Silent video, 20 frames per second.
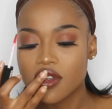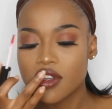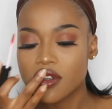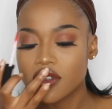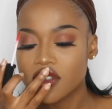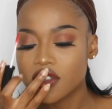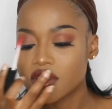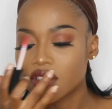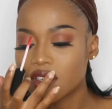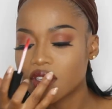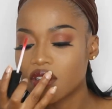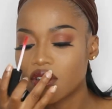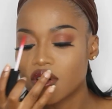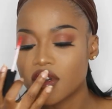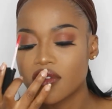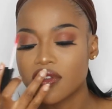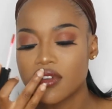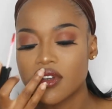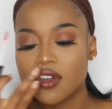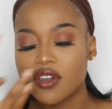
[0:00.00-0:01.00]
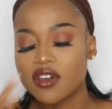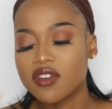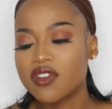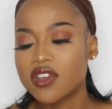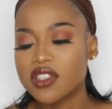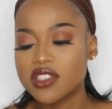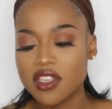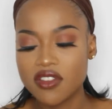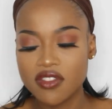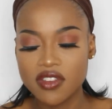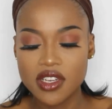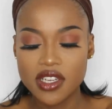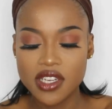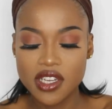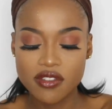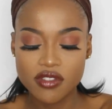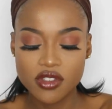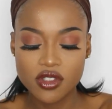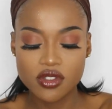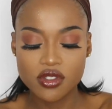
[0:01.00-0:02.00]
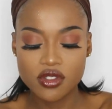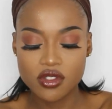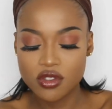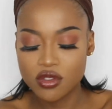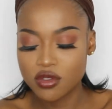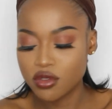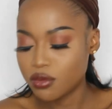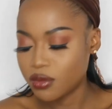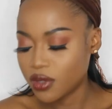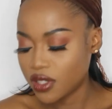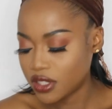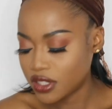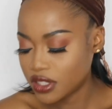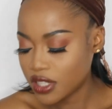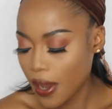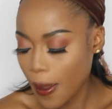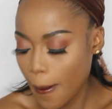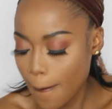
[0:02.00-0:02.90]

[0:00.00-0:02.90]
I'm just gonna wipe it off because I feel like I've used too much.